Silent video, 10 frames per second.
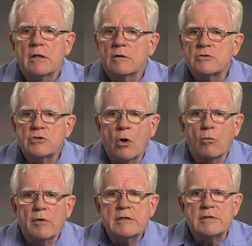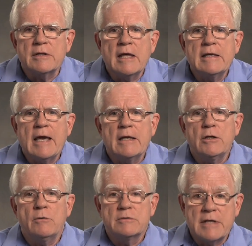There's no reason they can't
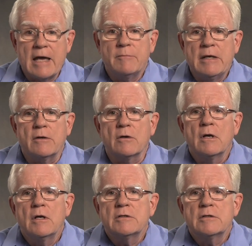use that meter